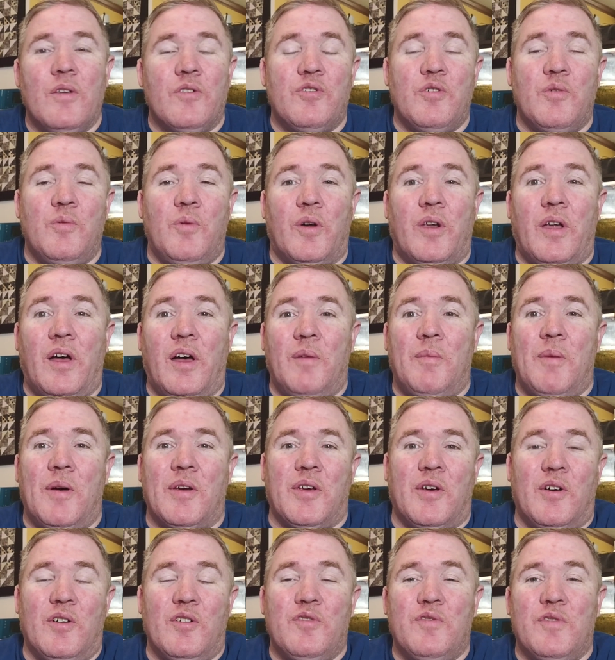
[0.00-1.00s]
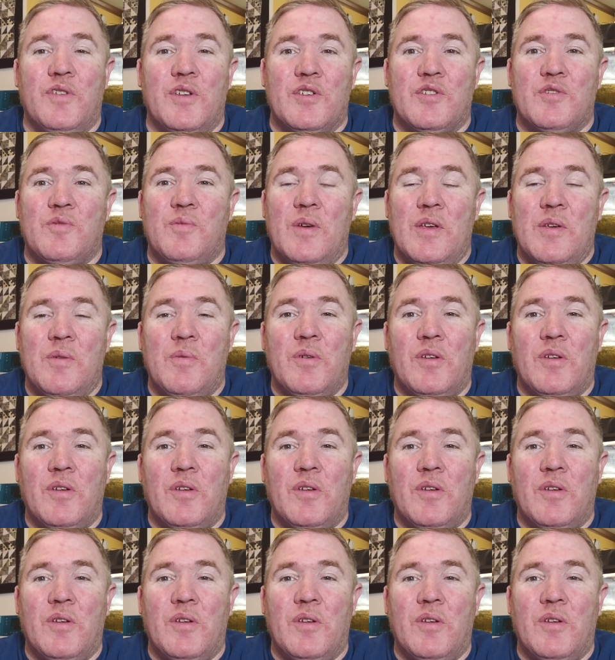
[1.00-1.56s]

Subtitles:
So what are my goals for this week?